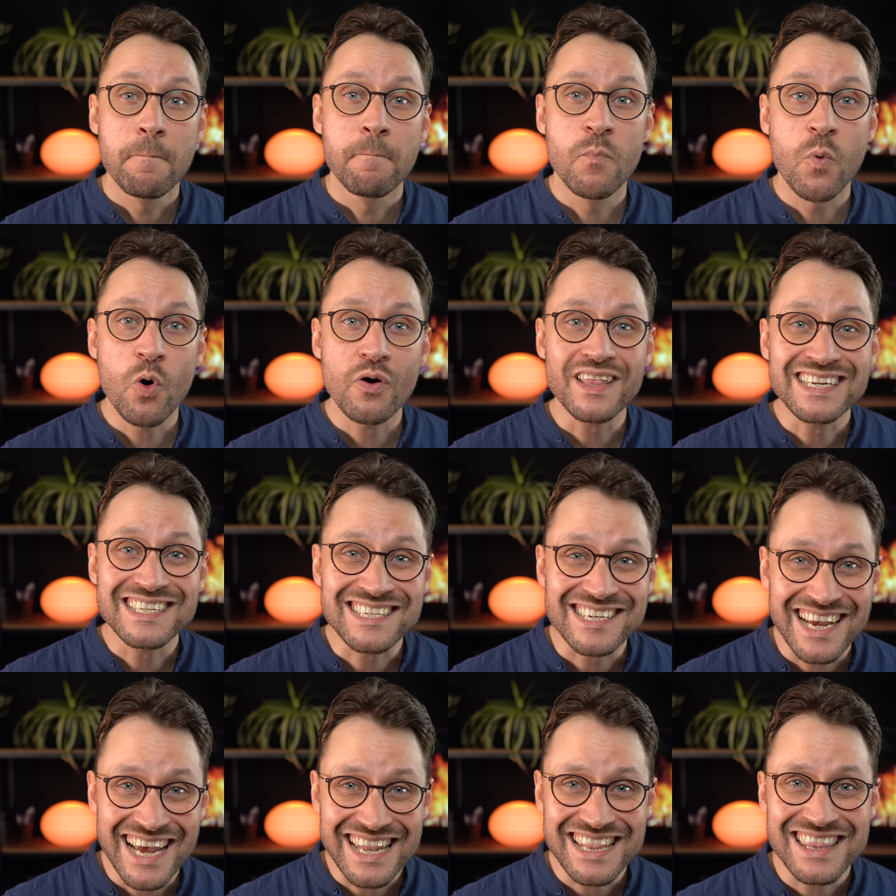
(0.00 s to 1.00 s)
more than
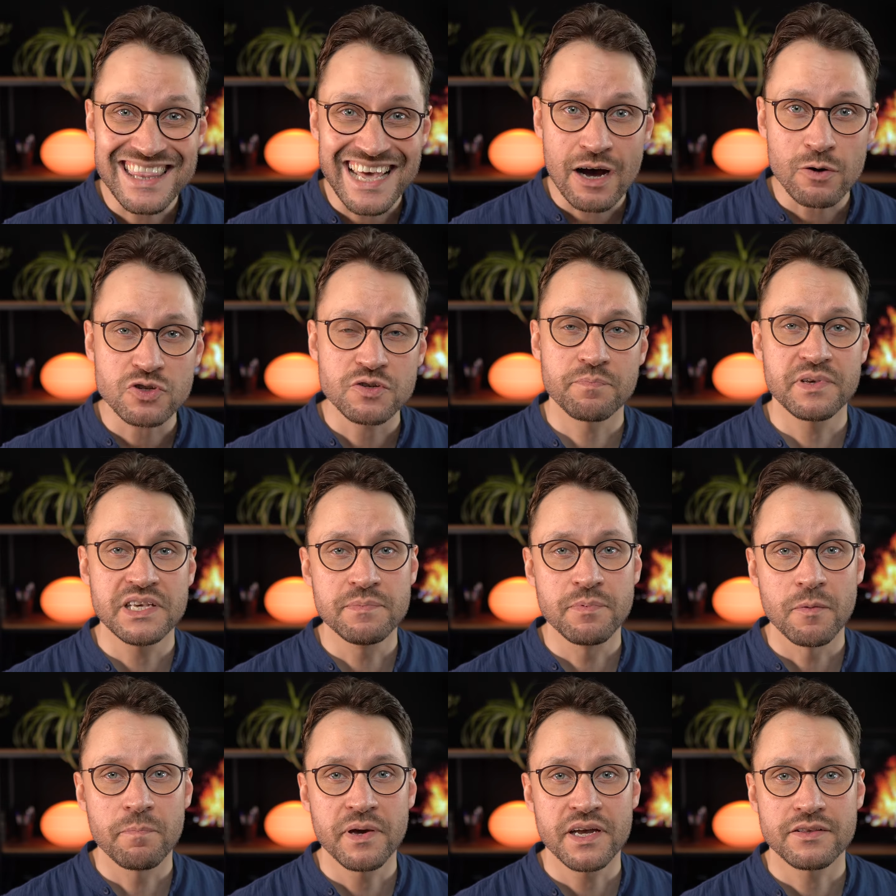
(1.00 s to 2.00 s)
10,000
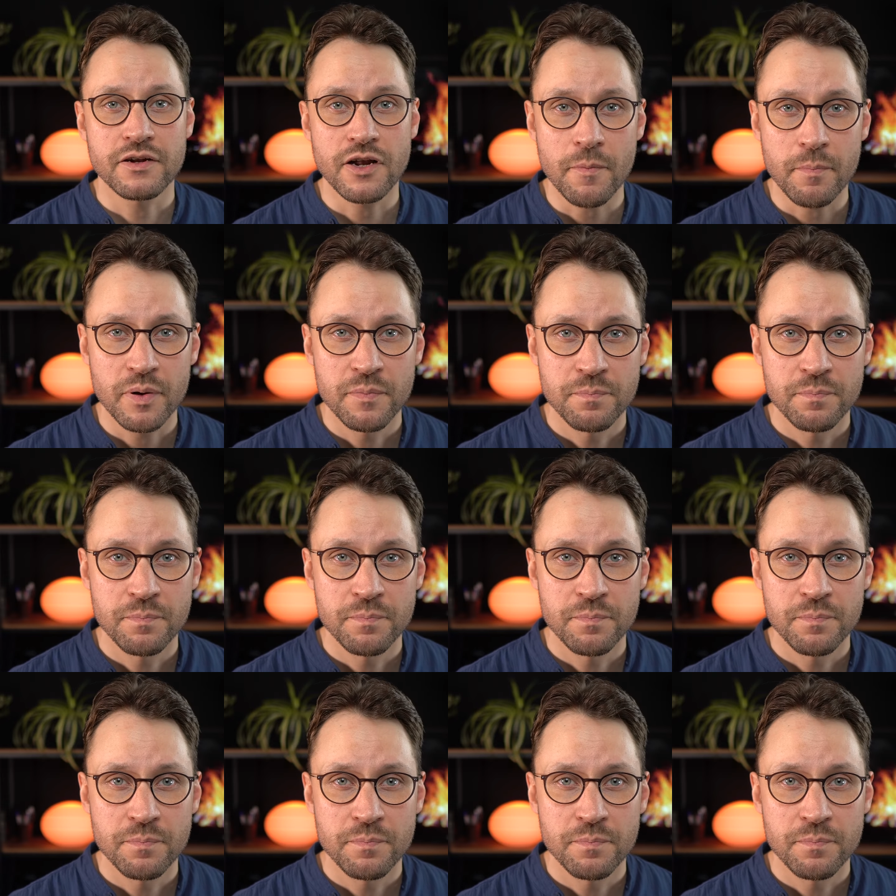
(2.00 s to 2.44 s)
people picked it up.